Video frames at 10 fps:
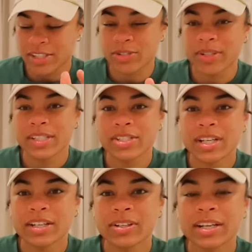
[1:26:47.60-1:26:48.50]
Joyce's
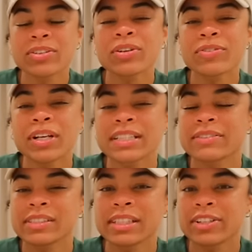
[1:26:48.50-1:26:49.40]
channel. I don't know if you guys
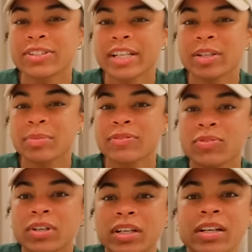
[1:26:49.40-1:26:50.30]
have seen her channel
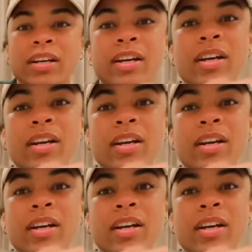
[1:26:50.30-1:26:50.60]
before,